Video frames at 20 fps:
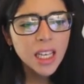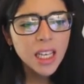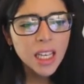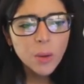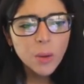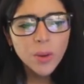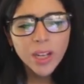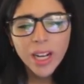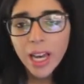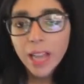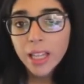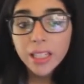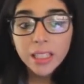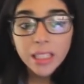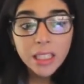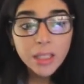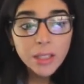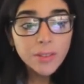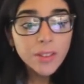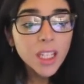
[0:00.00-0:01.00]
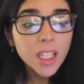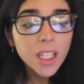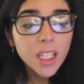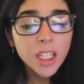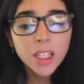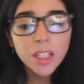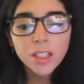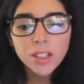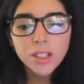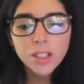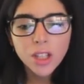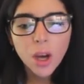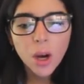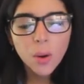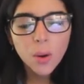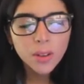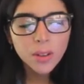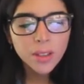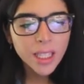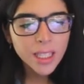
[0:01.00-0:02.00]
we're going to add the TV here.
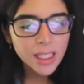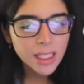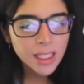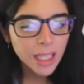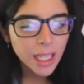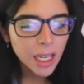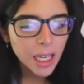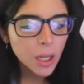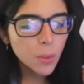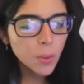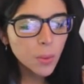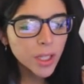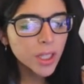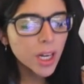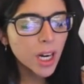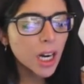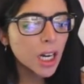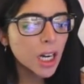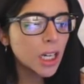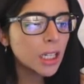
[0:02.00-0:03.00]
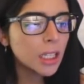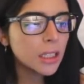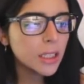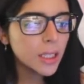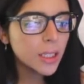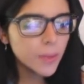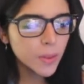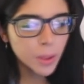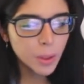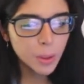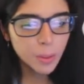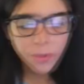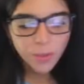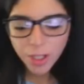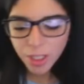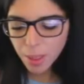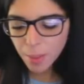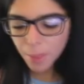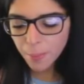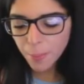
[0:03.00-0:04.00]
So let's get with our living room.
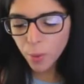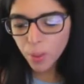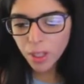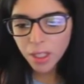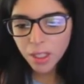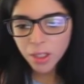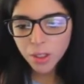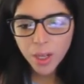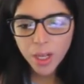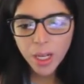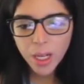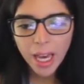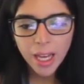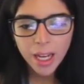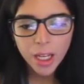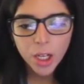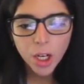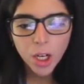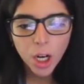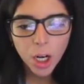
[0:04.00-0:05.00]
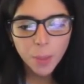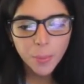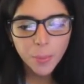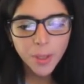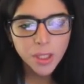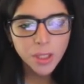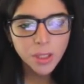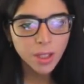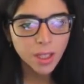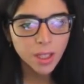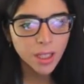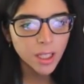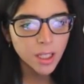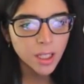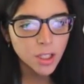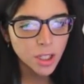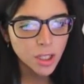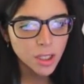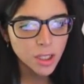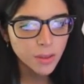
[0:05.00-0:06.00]
First up, oh, let's go ahead and add a carpet so it can
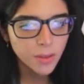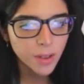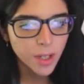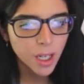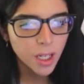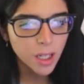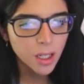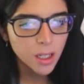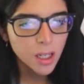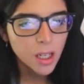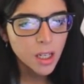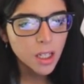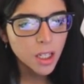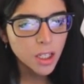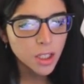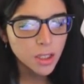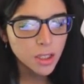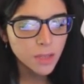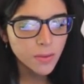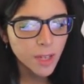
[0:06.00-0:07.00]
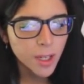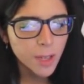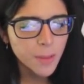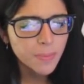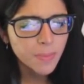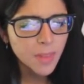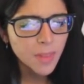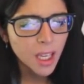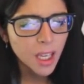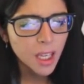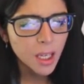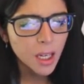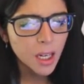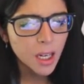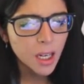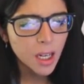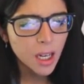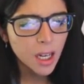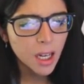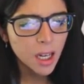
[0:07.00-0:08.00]
like justify, not justify. It
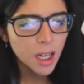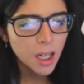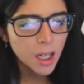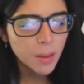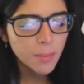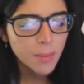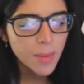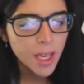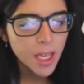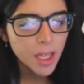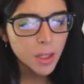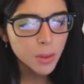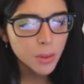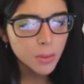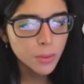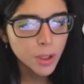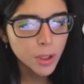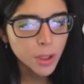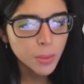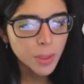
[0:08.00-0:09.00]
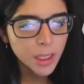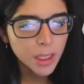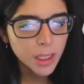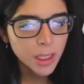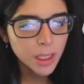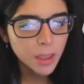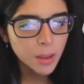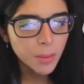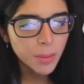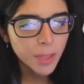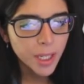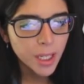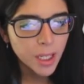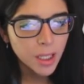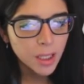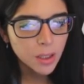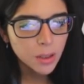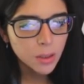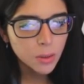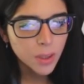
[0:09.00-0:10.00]
can uh, make the room a little
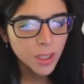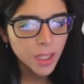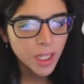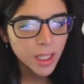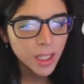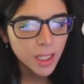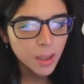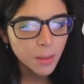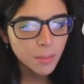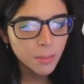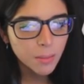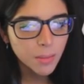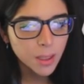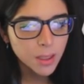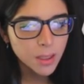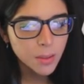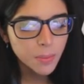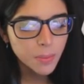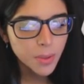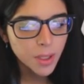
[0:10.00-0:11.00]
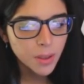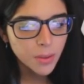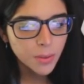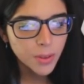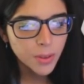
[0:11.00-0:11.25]
bit. Oh, we can add like multiple for